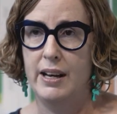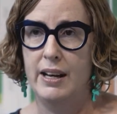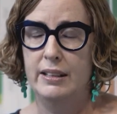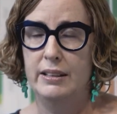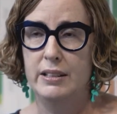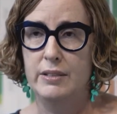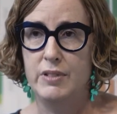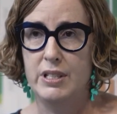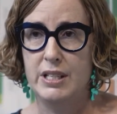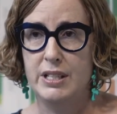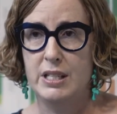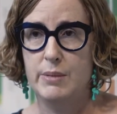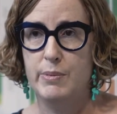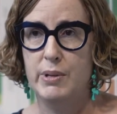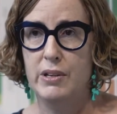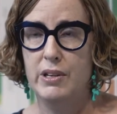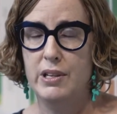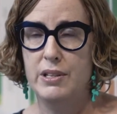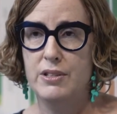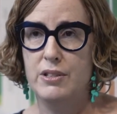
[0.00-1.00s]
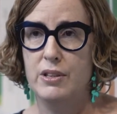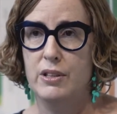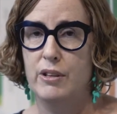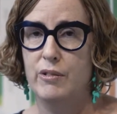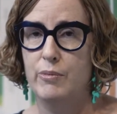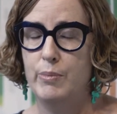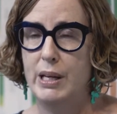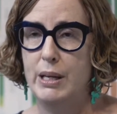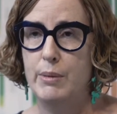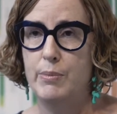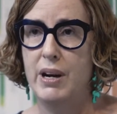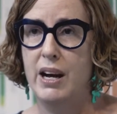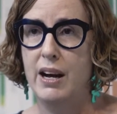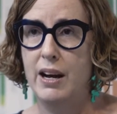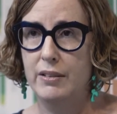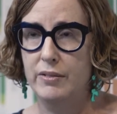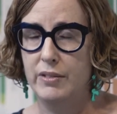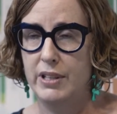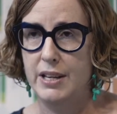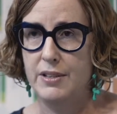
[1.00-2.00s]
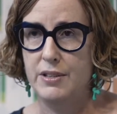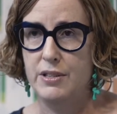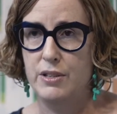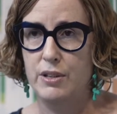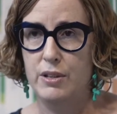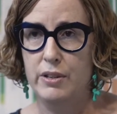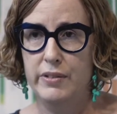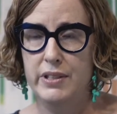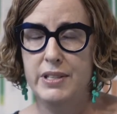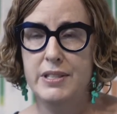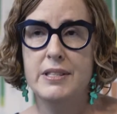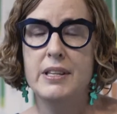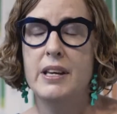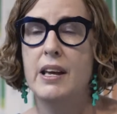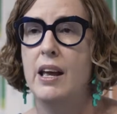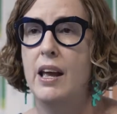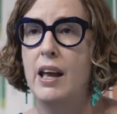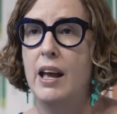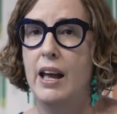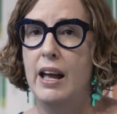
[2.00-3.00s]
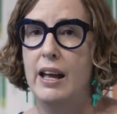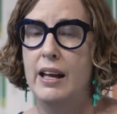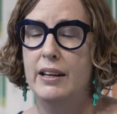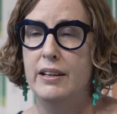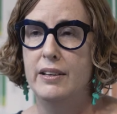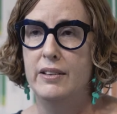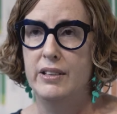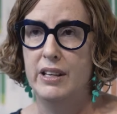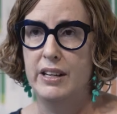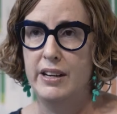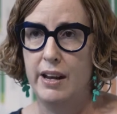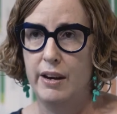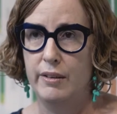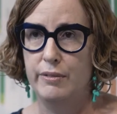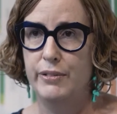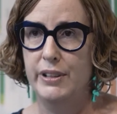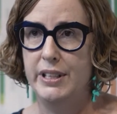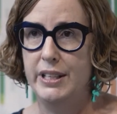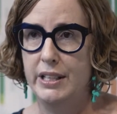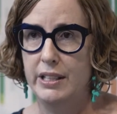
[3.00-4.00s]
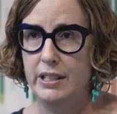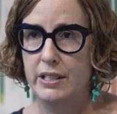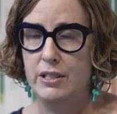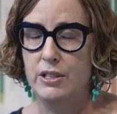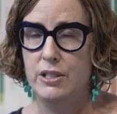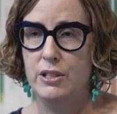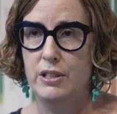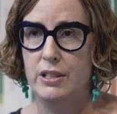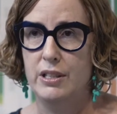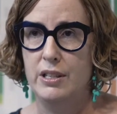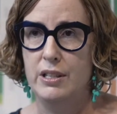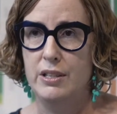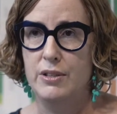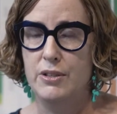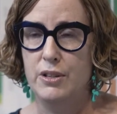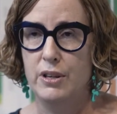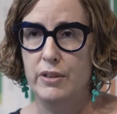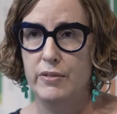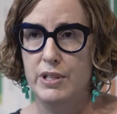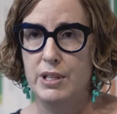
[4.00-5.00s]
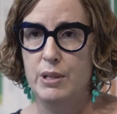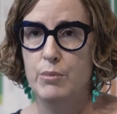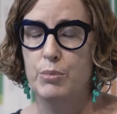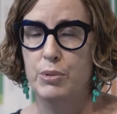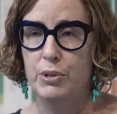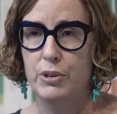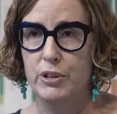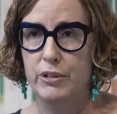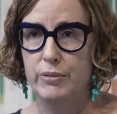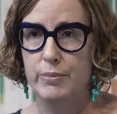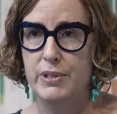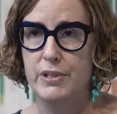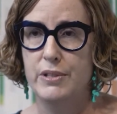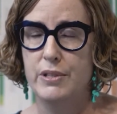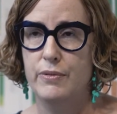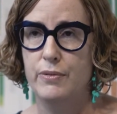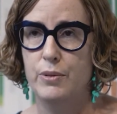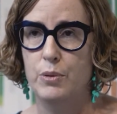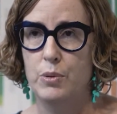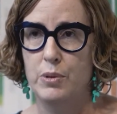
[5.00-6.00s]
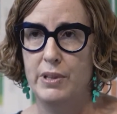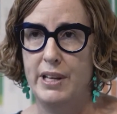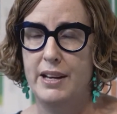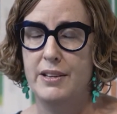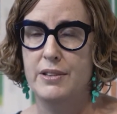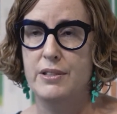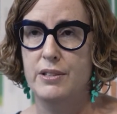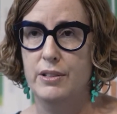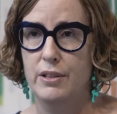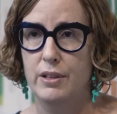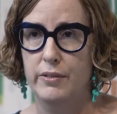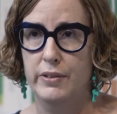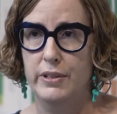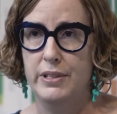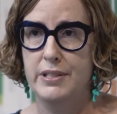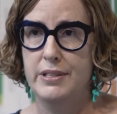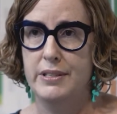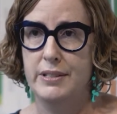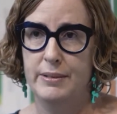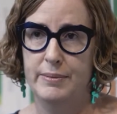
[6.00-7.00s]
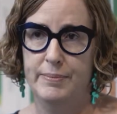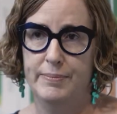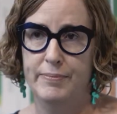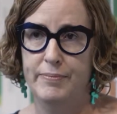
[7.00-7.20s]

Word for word: are lived experience, so they've been part of that service and they're now feeding into the service improvements for that service.